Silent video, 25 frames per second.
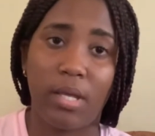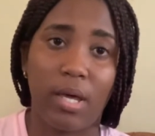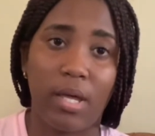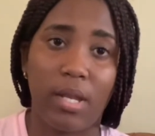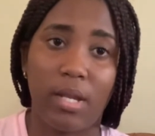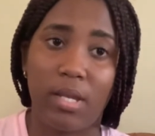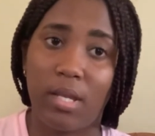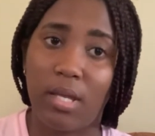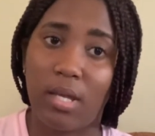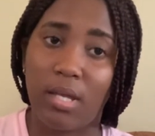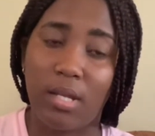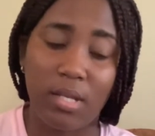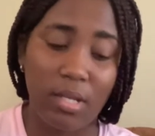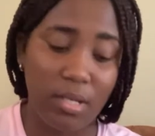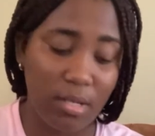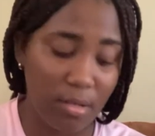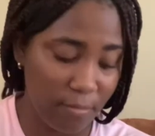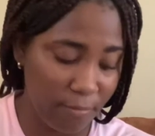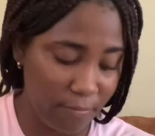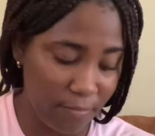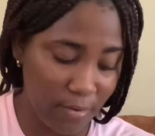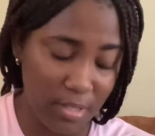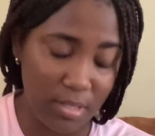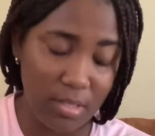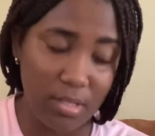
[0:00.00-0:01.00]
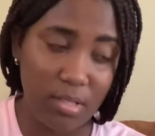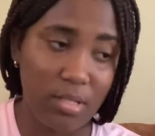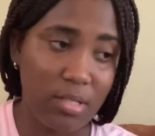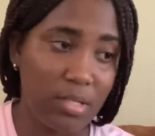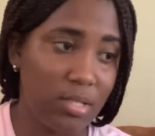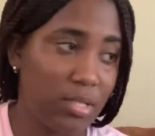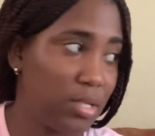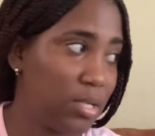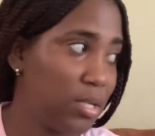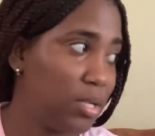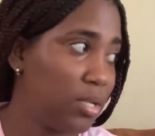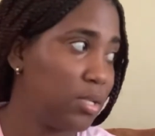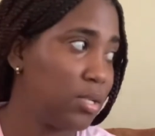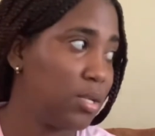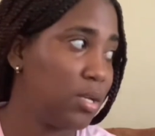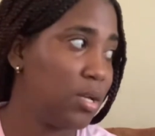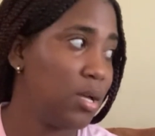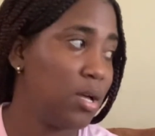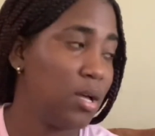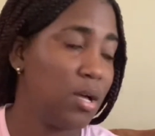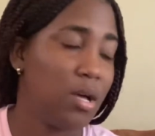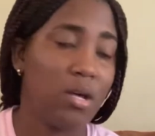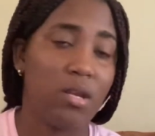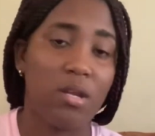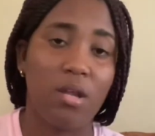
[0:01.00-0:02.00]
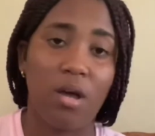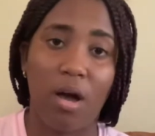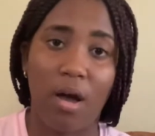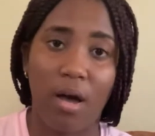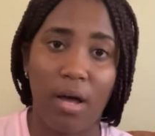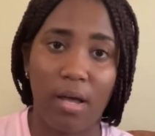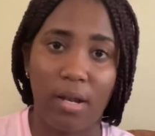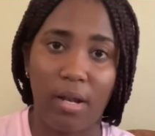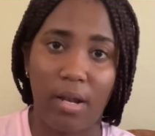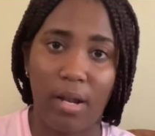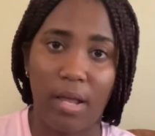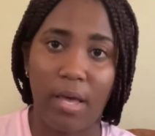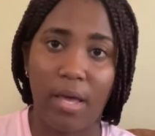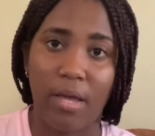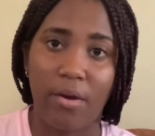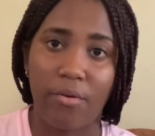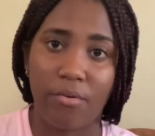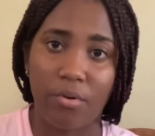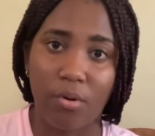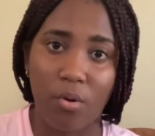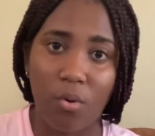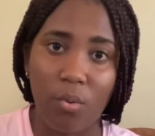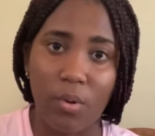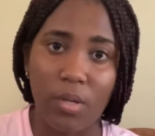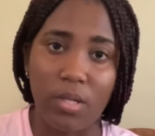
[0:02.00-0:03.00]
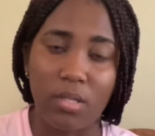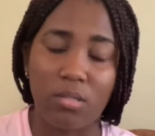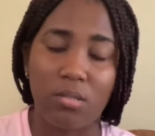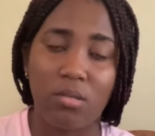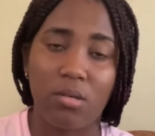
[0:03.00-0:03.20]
and they didn't facilitate the online request.